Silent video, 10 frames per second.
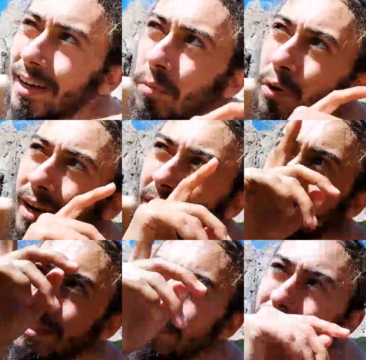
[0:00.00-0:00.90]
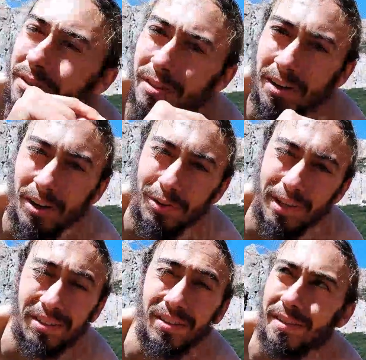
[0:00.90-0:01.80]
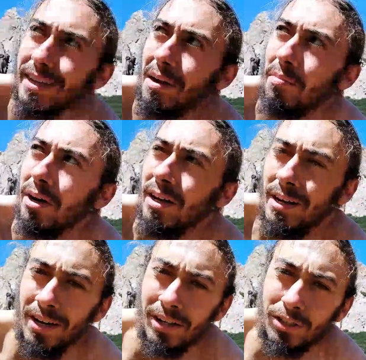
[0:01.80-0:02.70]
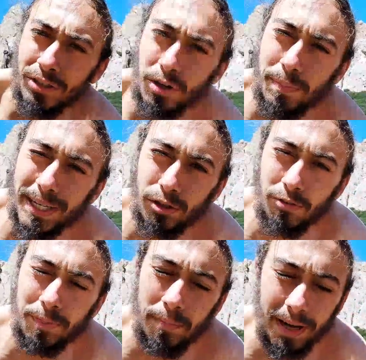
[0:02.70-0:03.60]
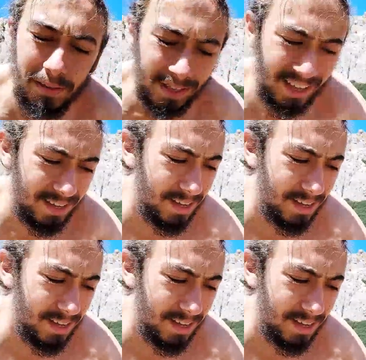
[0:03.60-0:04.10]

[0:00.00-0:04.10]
walking up this mountain on the other side of the camera just took a picture of me bathing.